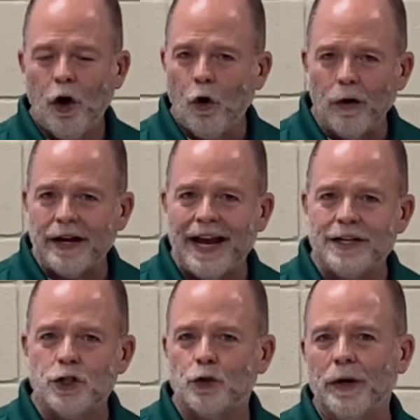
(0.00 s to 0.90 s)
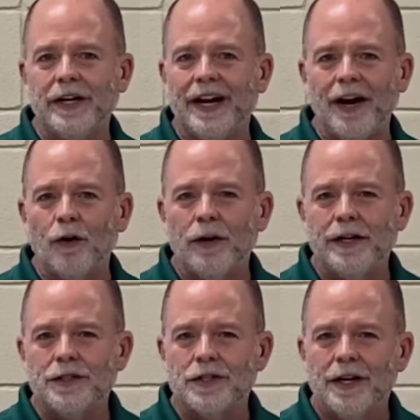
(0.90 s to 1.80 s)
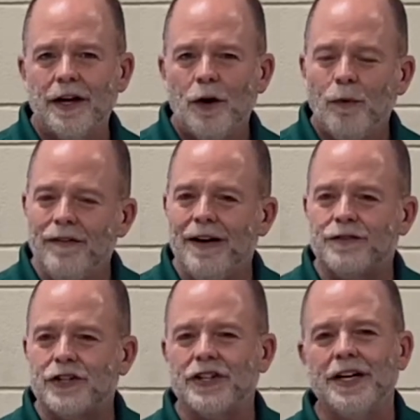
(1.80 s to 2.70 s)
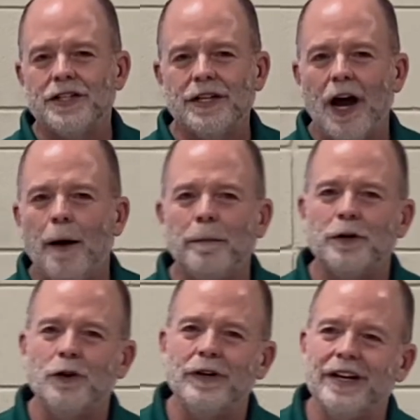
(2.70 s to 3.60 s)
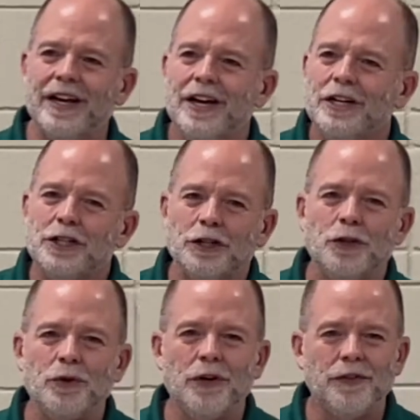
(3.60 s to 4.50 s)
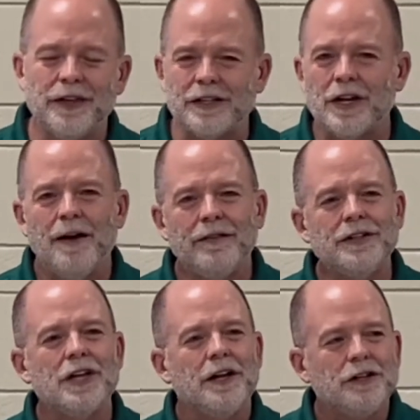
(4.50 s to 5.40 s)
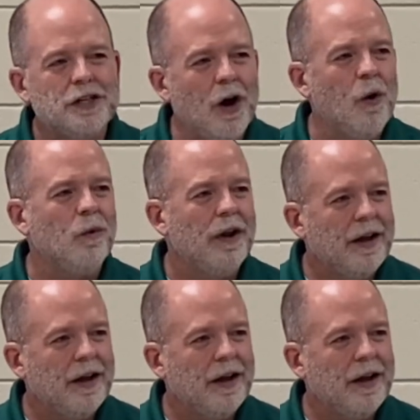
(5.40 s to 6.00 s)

hurricane stricken areas we have such an opportunity to do good things. Friends, don't